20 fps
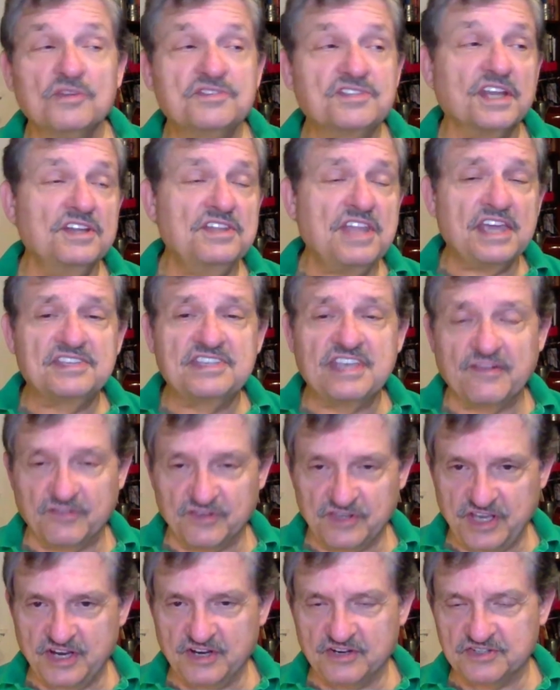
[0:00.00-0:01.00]
Well, it's going to take
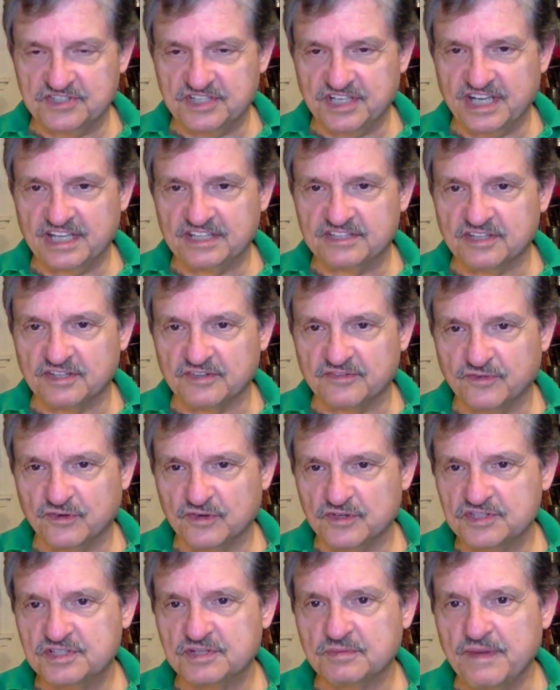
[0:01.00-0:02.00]
several years to get to the
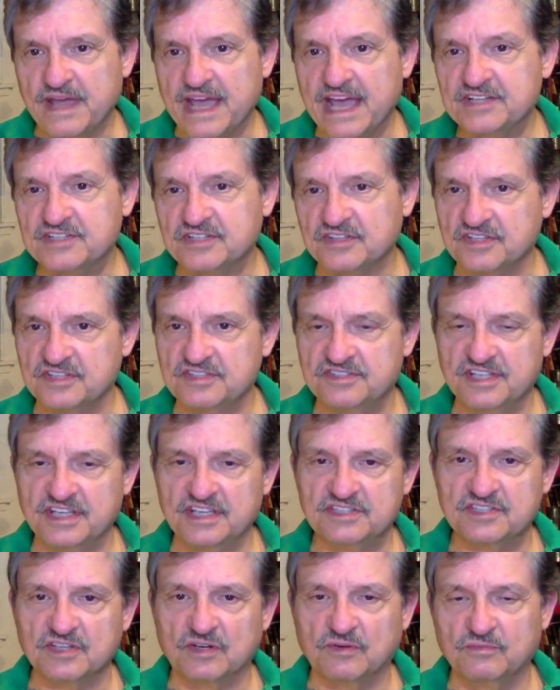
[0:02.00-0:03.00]
first batch of these
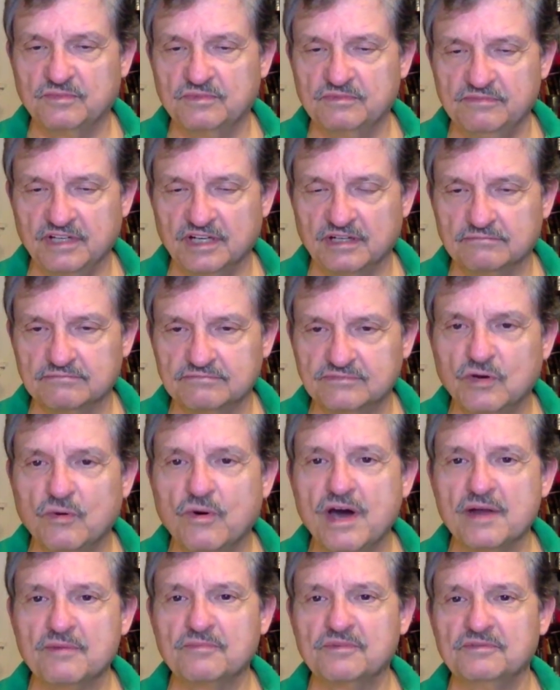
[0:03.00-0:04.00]
things. So, you know,
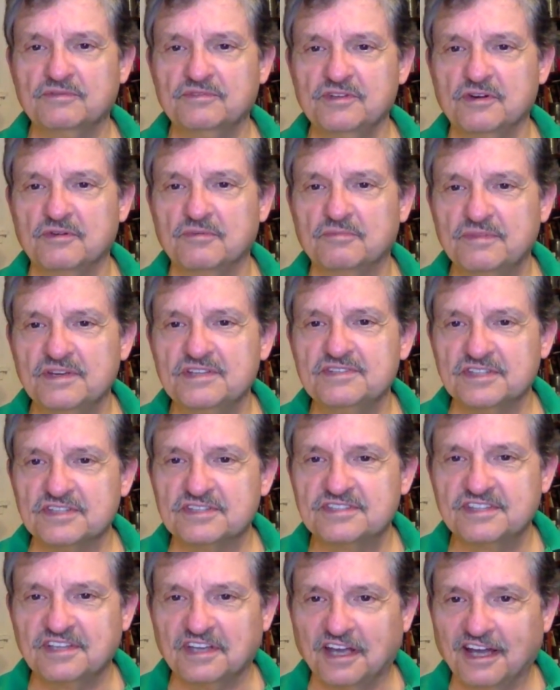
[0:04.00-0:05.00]
go on with your
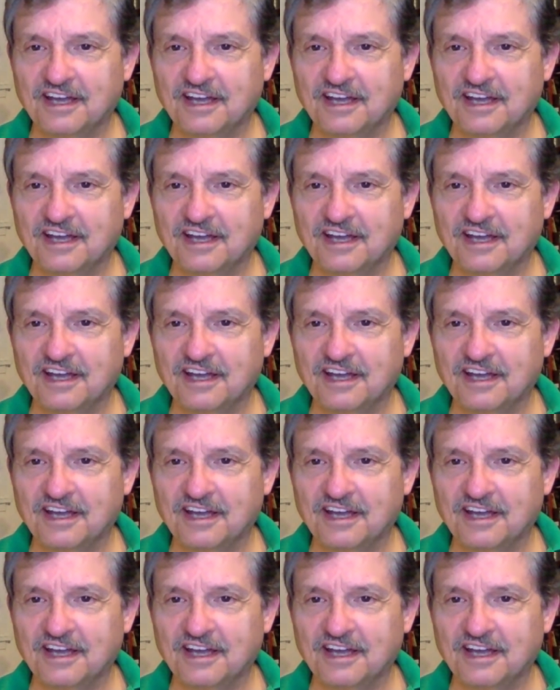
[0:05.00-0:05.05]
business.